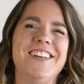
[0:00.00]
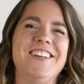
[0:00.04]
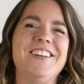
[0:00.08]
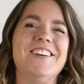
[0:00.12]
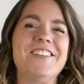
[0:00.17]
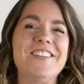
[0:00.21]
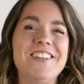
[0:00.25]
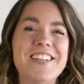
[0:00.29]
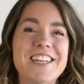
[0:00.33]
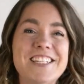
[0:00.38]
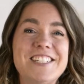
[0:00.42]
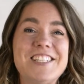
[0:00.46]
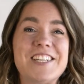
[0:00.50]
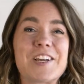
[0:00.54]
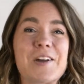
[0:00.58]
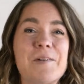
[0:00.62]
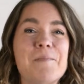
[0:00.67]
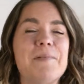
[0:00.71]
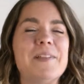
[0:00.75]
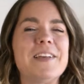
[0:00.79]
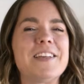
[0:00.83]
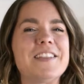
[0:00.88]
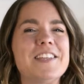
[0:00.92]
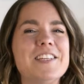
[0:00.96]
You'll need to
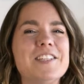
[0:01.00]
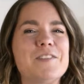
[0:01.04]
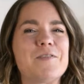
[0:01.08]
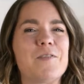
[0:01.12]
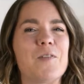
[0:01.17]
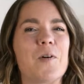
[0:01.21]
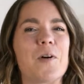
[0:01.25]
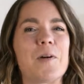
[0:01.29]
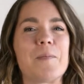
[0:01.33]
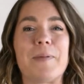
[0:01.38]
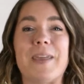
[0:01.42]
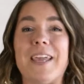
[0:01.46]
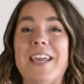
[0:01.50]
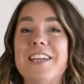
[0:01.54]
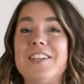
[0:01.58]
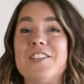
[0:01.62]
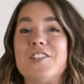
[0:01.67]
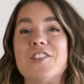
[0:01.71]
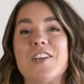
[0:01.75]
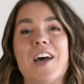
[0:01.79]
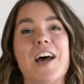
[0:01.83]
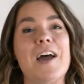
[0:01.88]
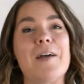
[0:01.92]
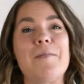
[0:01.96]
complete this form each
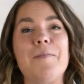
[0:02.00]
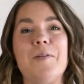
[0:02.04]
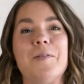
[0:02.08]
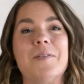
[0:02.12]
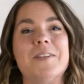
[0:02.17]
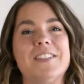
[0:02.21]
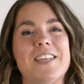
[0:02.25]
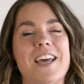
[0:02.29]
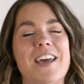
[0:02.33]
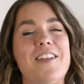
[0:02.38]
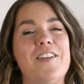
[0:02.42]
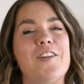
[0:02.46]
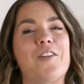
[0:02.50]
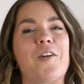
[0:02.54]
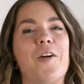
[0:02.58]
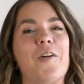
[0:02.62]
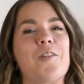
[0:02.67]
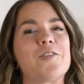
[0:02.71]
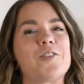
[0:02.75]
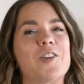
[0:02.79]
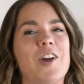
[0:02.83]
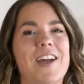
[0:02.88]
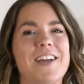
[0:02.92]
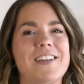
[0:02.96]
time you attend a Growth
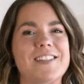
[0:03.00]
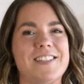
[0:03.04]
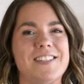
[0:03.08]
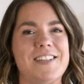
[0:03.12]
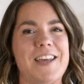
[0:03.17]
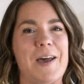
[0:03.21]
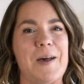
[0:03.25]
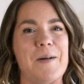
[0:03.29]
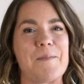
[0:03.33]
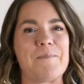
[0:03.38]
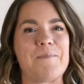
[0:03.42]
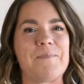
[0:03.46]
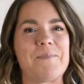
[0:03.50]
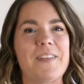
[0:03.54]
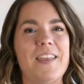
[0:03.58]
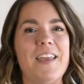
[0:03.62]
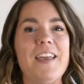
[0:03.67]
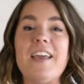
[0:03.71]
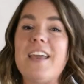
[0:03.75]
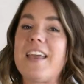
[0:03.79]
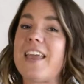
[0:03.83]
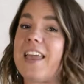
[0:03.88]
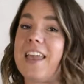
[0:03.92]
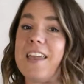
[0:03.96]
Track step,
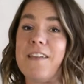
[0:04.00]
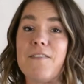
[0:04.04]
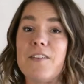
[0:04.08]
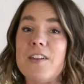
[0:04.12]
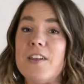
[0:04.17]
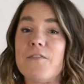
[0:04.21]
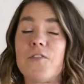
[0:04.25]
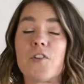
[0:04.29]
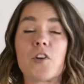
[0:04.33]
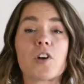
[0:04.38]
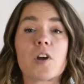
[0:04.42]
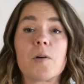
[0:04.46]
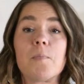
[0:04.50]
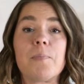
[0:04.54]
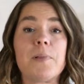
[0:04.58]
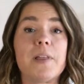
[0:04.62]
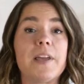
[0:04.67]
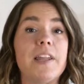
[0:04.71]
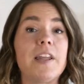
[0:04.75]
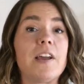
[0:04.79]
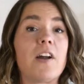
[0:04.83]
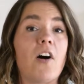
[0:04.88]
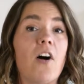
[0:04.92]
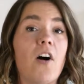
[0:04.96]
even if you're
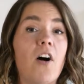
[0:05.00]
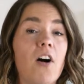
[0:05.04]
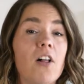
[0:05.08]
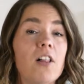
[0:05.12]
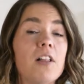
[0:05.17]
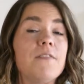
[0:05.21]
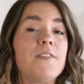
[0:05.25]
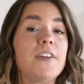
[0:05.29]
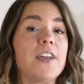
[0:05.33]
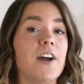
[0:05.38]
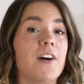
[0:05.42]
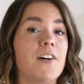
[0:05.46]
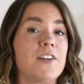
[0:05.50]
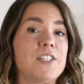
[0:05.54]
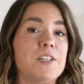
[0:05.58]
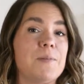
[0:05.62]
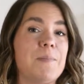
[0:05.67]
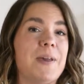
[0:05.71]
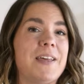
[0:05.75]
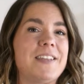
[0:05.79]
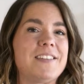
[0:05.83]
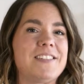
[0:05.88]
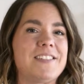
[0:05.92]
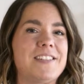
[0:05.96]
completing all of the
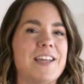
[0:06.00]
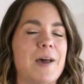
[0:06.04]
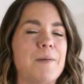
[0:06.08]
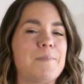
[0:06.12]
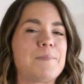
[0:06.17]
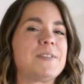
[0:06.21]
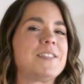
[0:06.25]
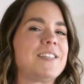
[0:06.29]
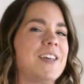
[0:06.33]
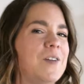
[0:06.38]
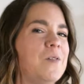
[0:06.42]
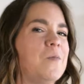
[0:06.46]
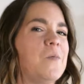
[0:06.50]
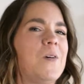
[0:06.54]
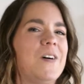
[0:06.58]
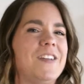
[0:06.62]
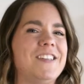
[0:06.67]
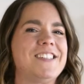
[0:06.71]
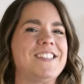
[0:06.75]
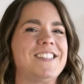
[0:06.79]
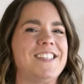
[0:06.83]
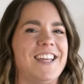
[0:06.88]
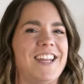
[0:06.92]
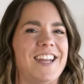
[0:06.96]
on-demand steps in one
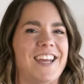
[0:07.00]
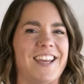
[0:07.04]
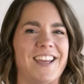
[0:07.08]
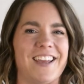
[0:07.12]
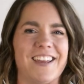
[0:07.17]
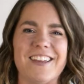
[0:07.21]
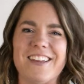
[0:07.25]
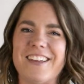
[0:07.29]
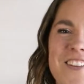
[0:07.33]
sitting.